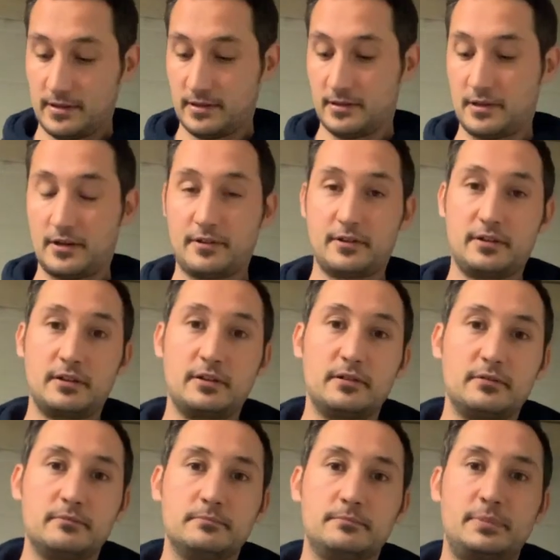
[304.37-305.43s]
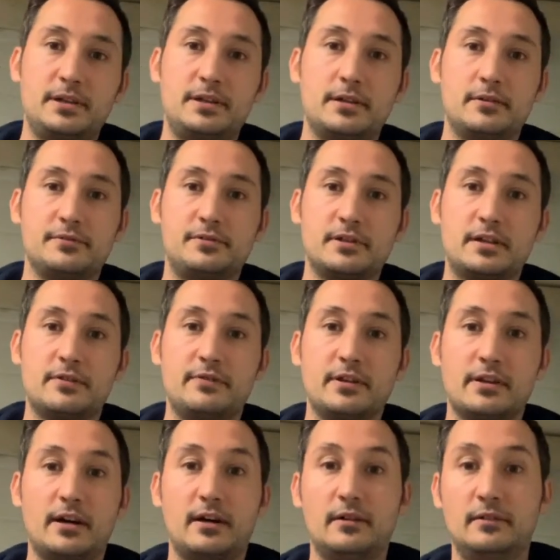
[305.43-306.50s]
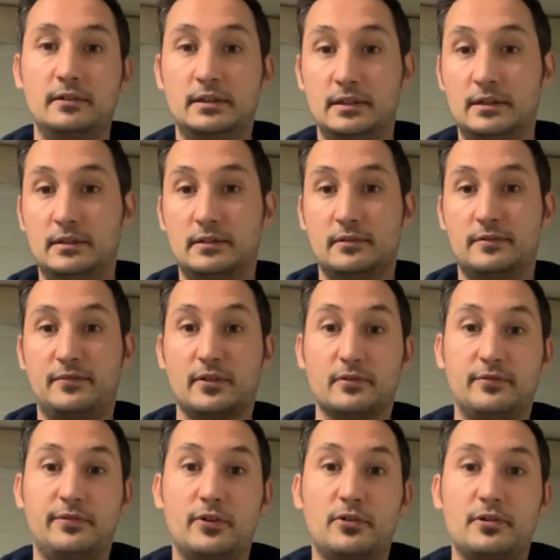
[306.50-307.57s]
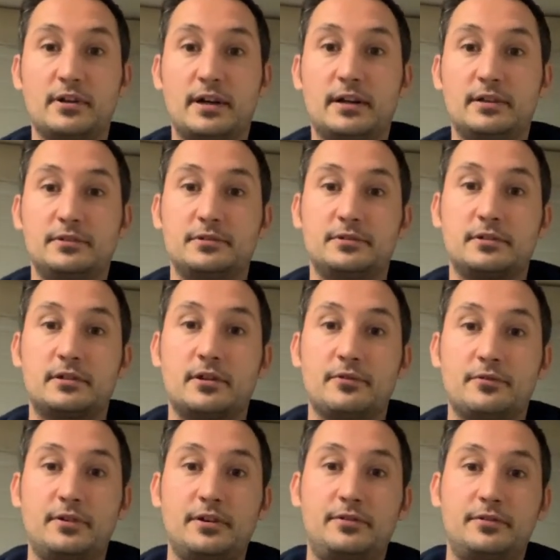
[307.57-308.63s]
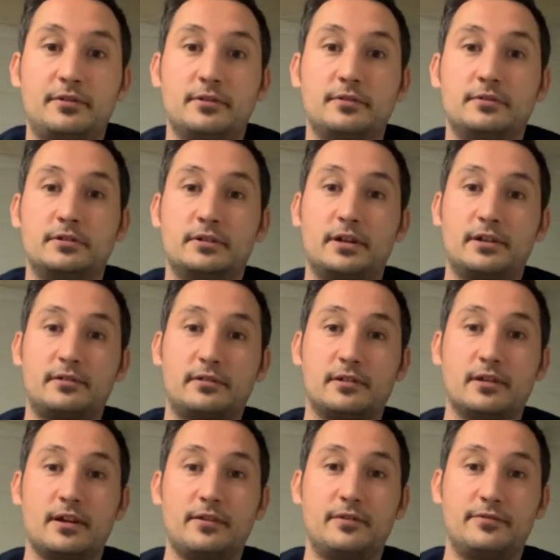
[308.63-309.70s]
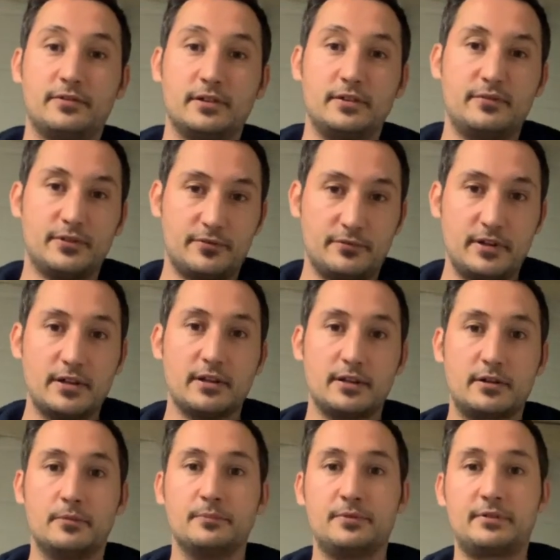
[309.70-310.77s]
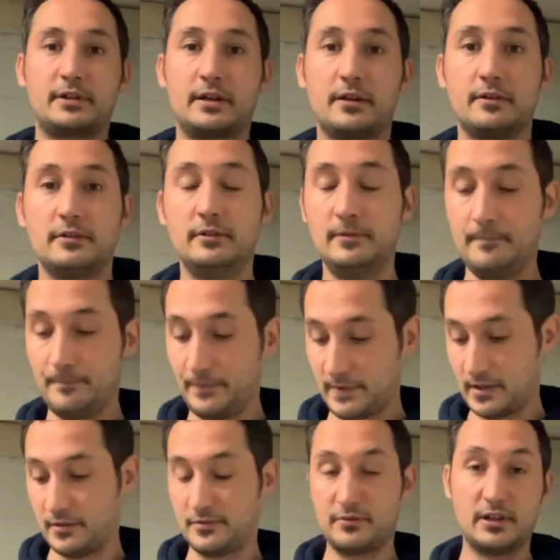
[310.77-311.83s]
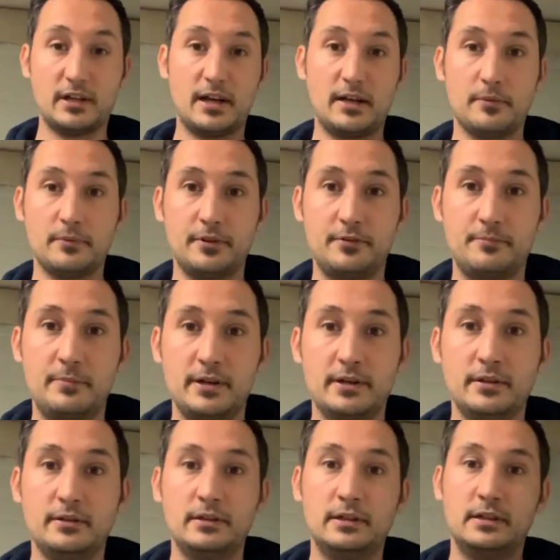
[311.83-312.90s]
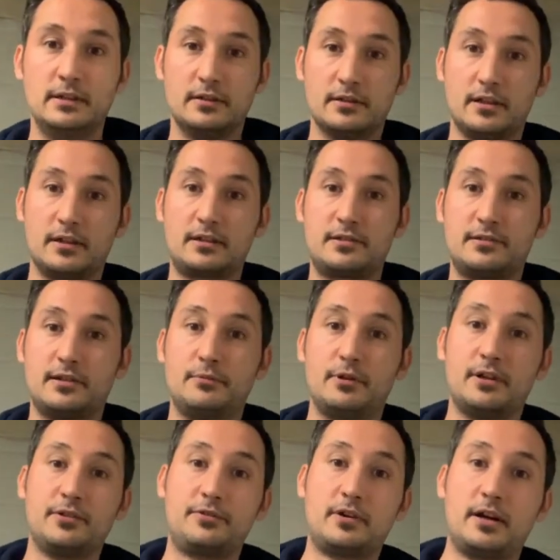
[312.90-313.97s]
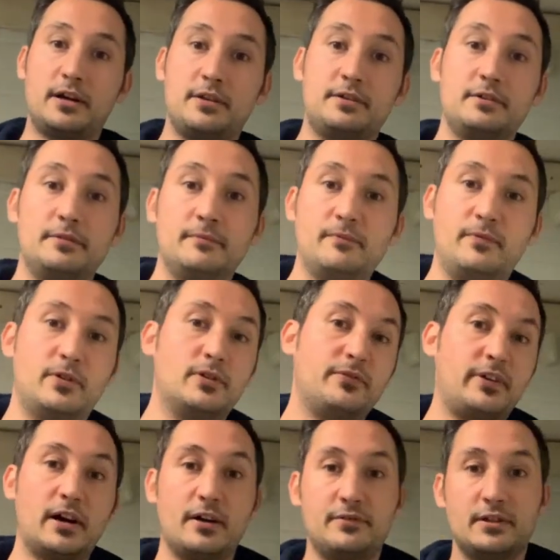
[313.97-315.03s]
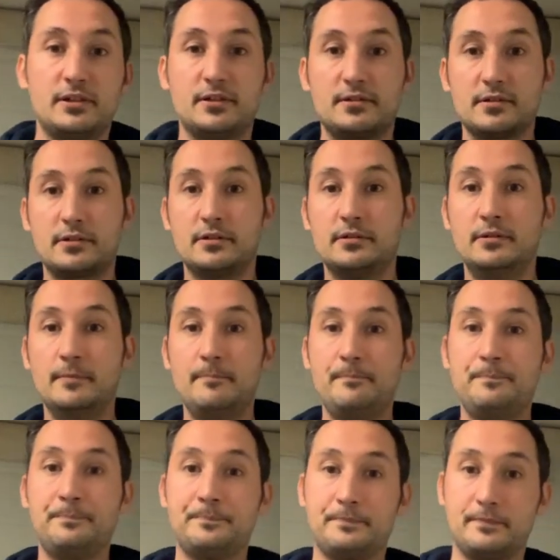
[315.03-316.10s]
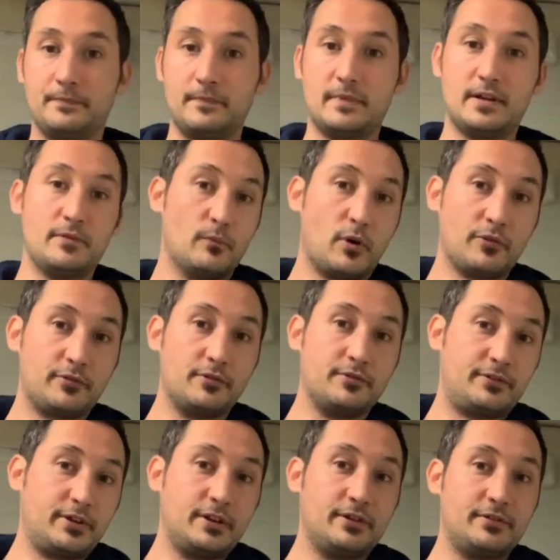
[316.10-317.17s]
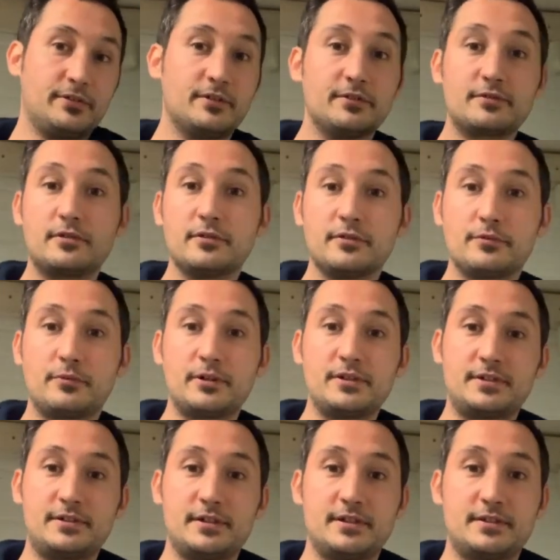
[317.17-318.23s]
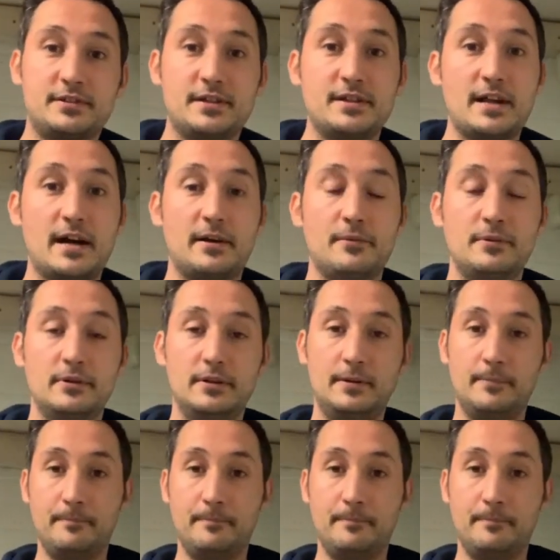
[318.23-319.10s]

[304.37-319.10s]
And I think being able to give it that full fortnight just to condition and actually let the flavours really come together has really helped this beer. Like I said, when I tried it 4 or 5 days ago, it wasn't tasting as good as what it's tasting now.